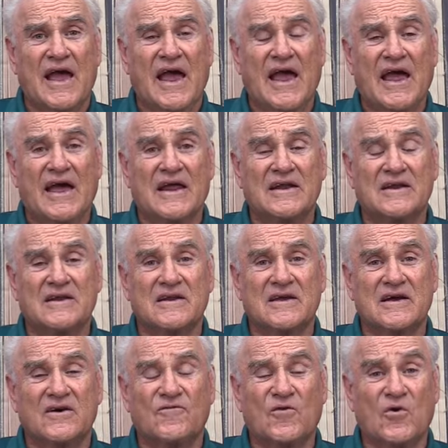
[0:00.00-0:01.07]
and
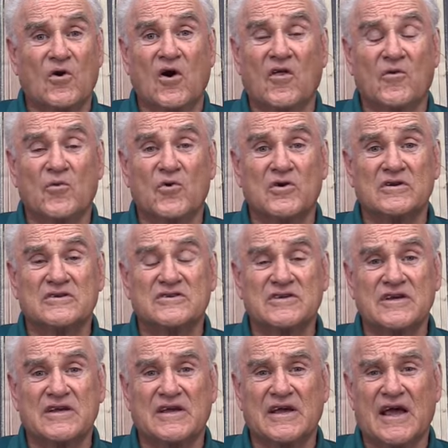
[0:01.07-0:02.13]
uh, for all the world to
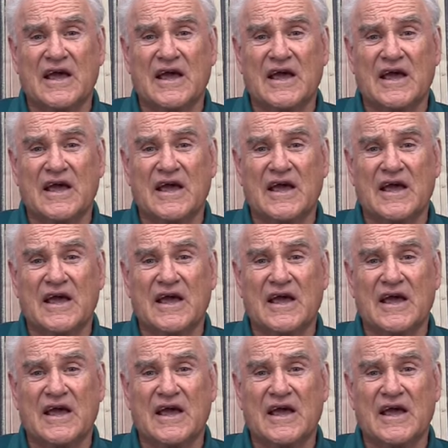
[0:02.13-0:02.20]
see.